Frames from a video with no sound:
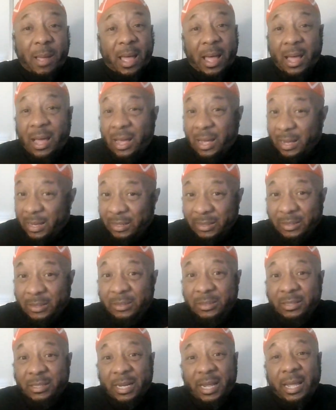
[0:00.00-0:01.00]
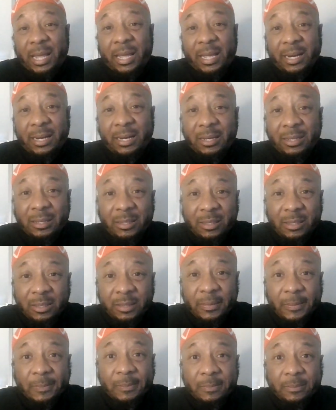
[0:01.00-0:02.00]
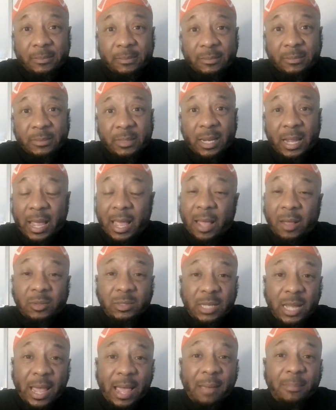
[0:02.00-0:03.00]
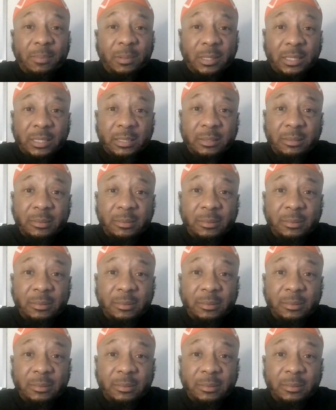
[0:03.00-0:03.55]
I understand how it's happening.